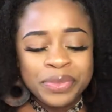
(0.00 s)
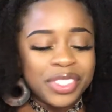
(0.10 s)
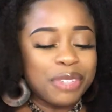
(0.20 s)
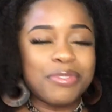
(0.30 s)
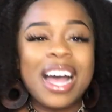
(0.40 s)

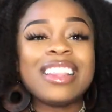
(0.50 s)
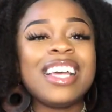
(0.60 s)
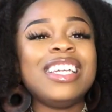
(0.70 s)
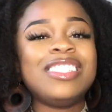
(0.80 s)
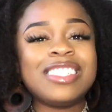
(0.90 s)
the fact
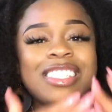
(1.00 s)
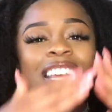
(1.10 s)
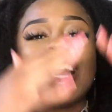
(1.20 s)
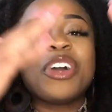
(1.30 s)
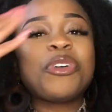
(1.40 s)
that he just
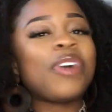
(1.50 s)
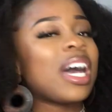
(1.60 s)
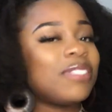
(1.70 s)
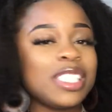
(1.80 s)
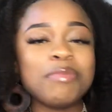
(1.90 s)

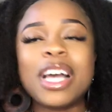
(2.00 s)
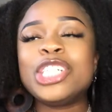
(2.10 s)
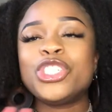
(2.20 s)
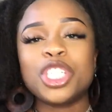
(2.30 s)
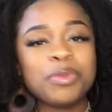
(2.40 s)
crafted my
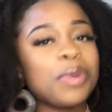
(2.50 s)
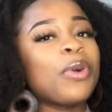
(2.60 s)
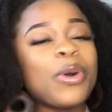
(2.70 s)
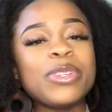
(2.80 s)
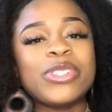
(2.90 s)
dream
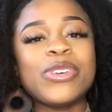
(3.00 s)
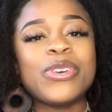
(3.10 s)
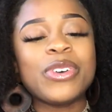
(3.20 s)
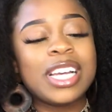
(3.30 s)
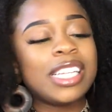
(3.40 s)

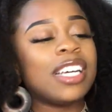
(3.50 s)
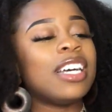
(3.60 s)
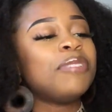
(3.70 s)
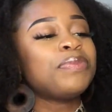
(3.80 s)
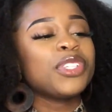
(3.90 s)
proposal in a
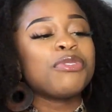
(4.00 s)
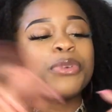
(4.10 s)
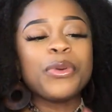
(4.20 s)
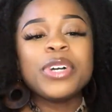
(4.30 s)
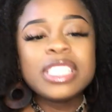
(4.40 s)

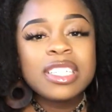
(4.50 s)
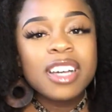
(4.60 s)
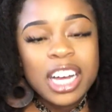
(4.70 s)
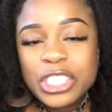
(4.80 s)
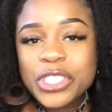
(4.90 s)
foreign
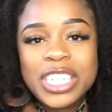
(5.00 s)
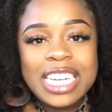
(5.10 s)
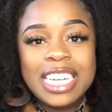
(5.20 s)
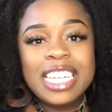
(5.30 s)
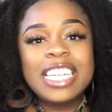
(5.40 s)

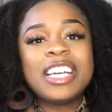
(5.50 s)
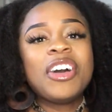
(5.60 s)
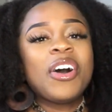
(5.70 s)
country